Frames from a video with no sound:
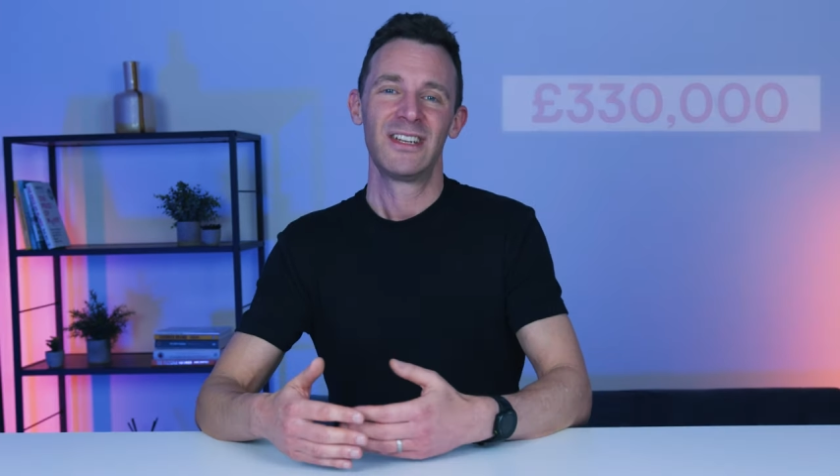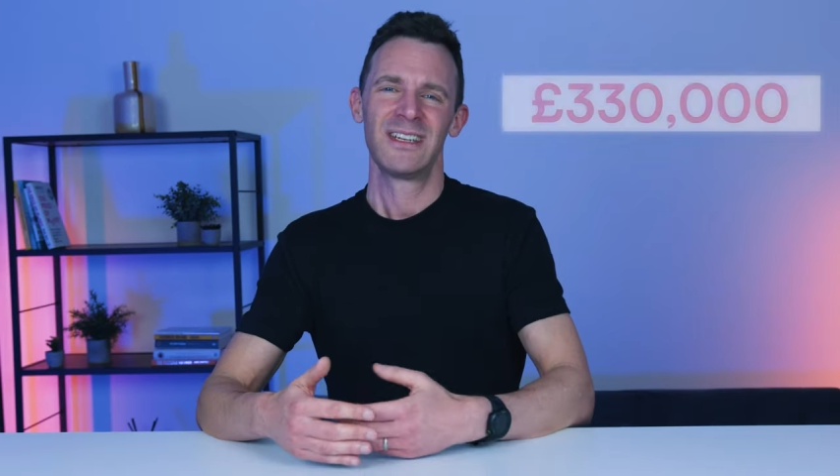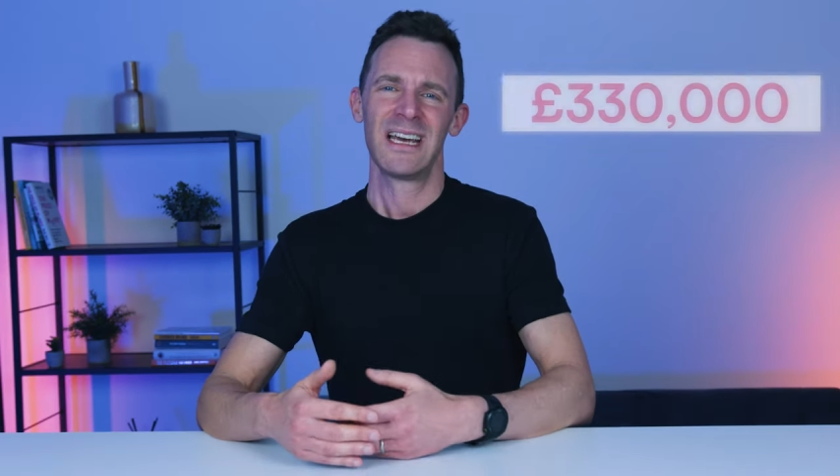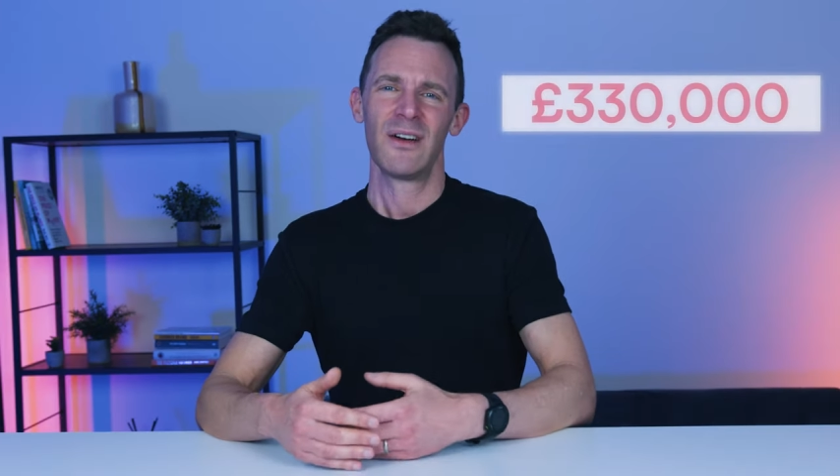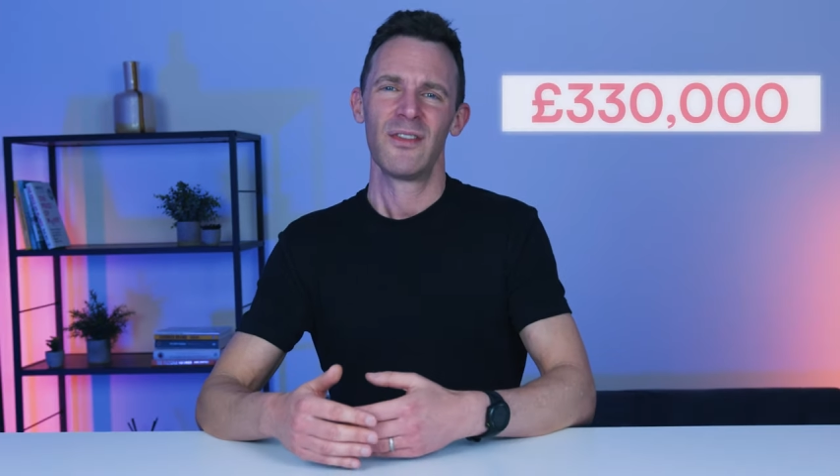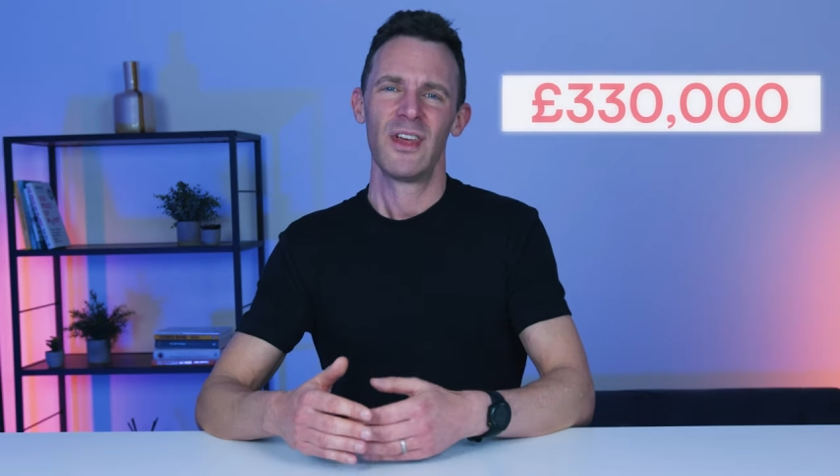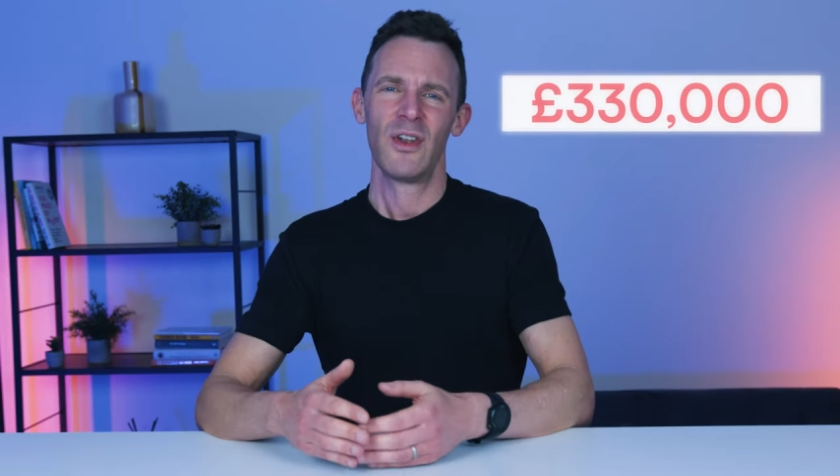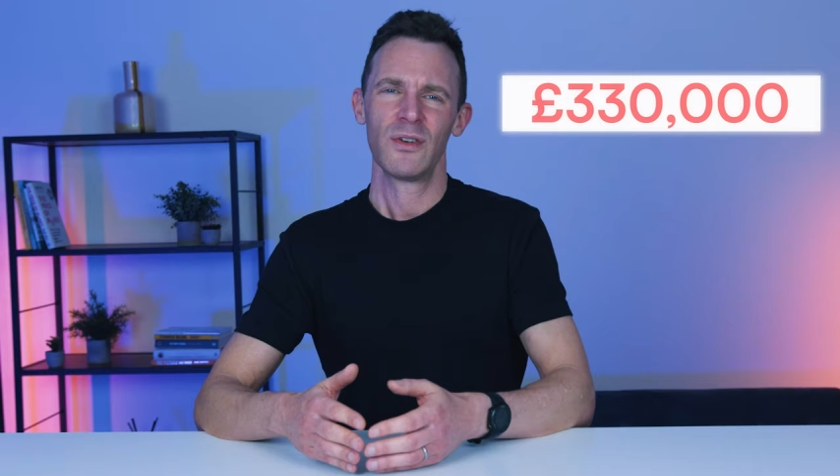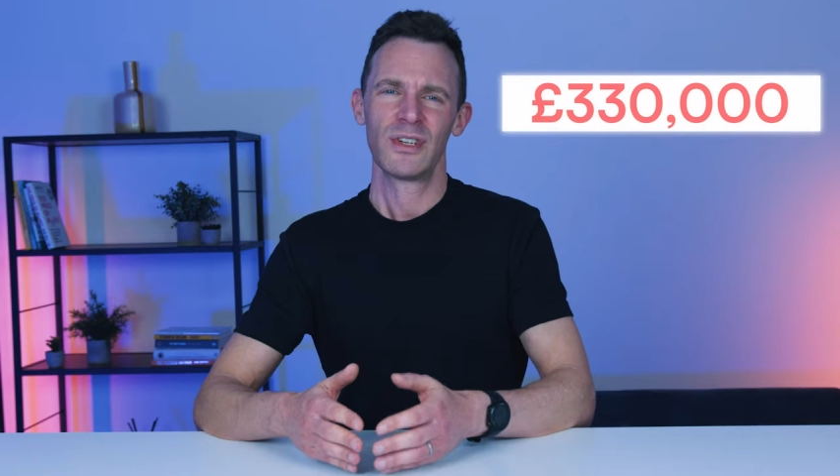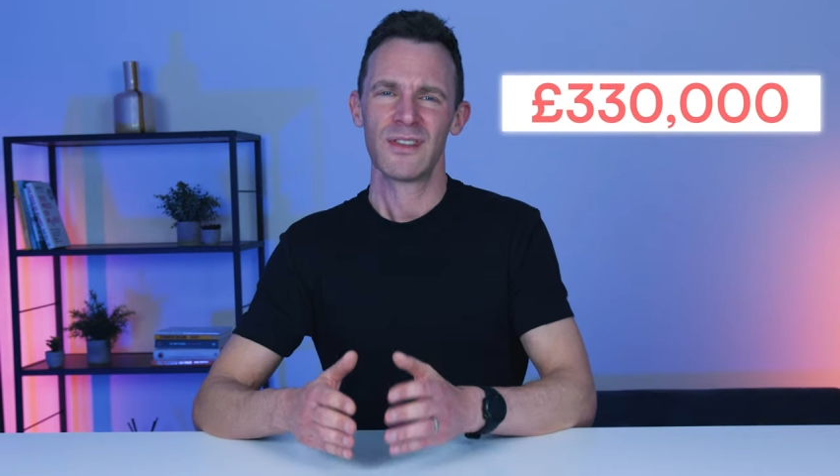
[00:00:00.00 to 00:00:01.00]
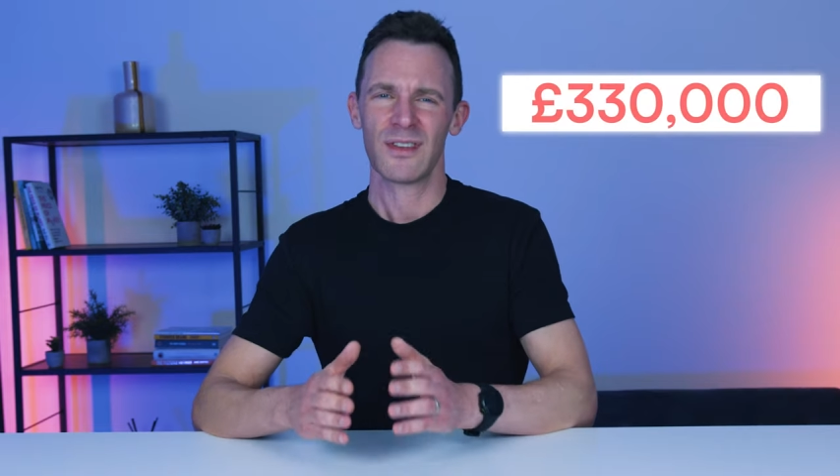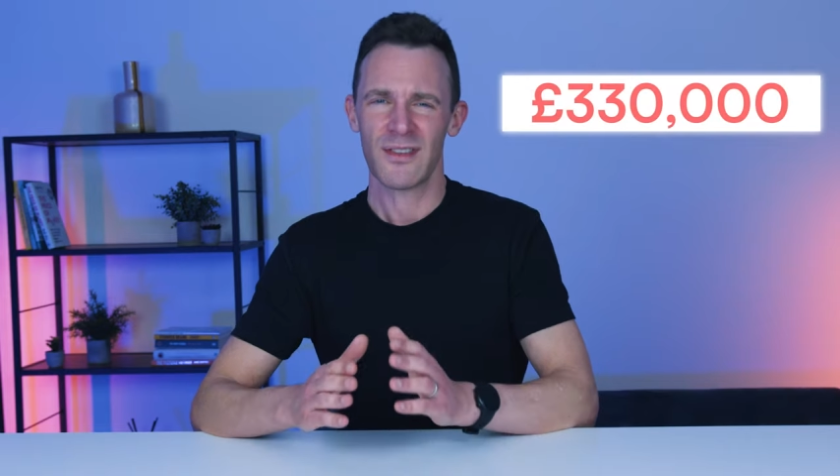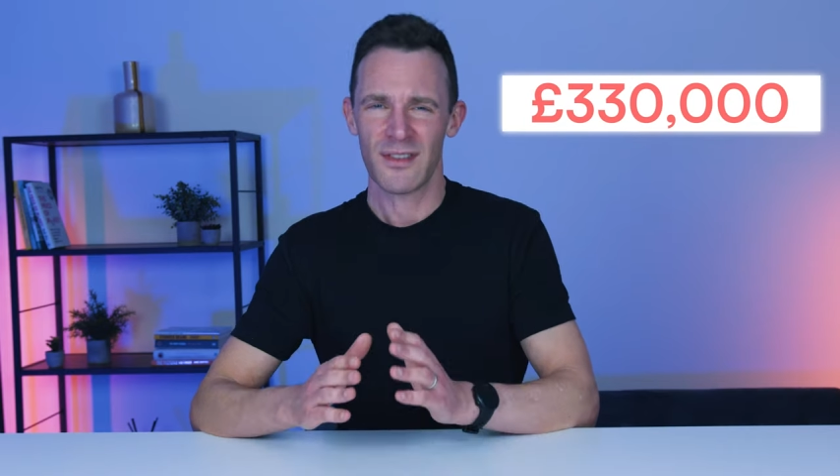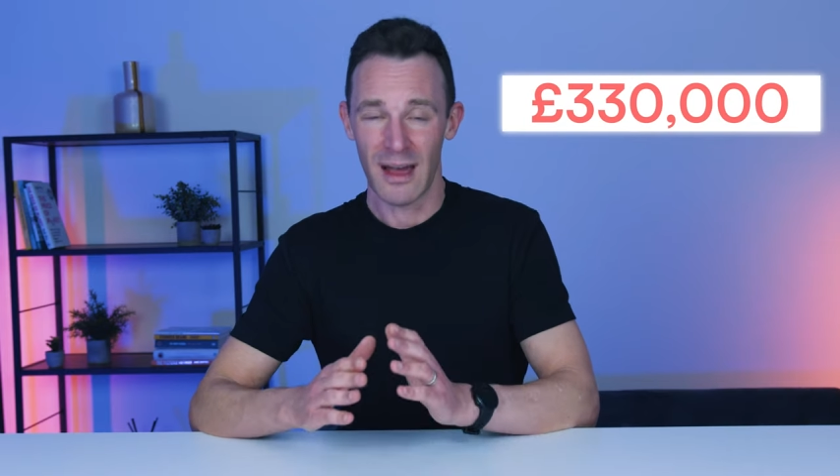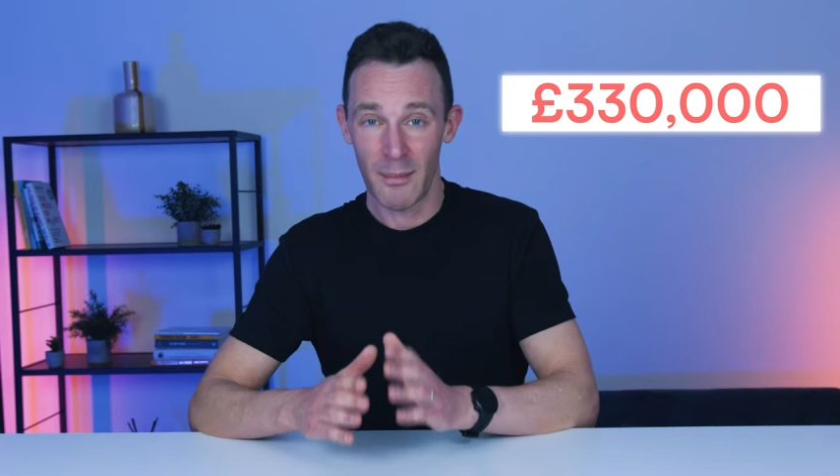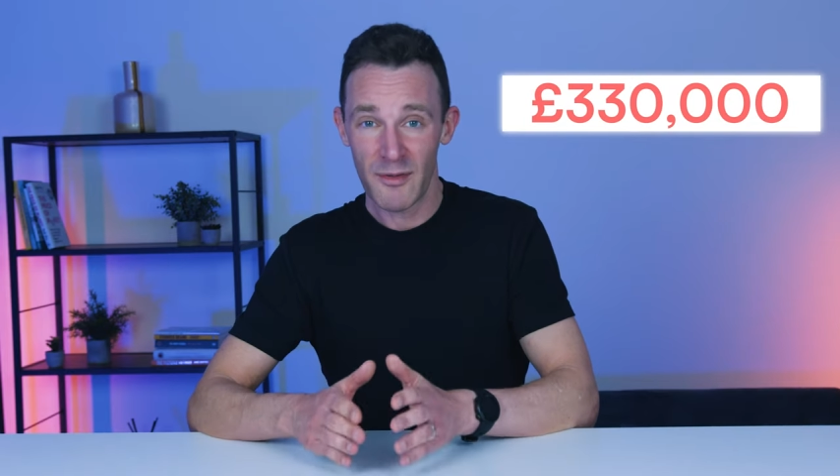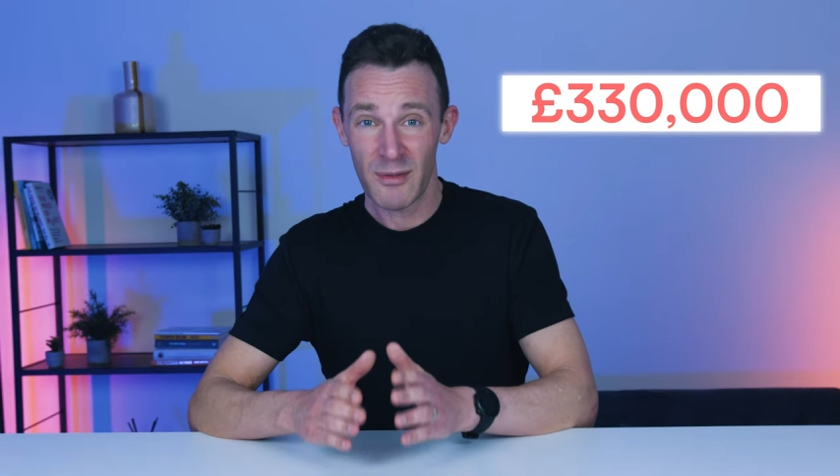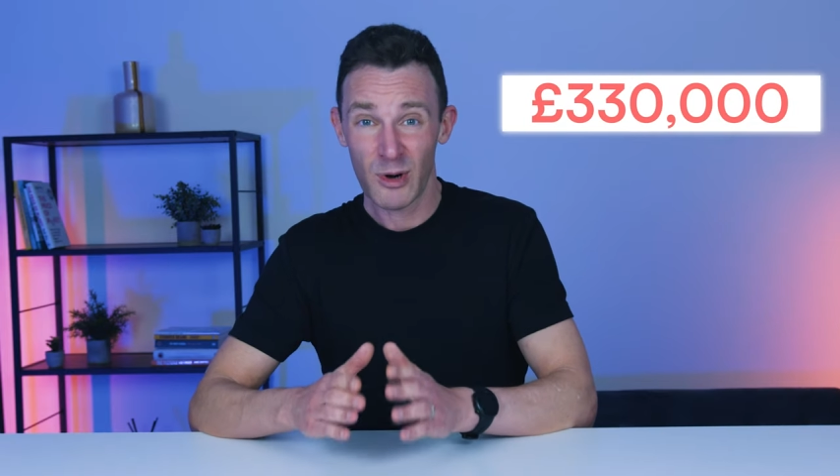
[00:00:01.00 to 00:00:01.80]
it turned out that not just some of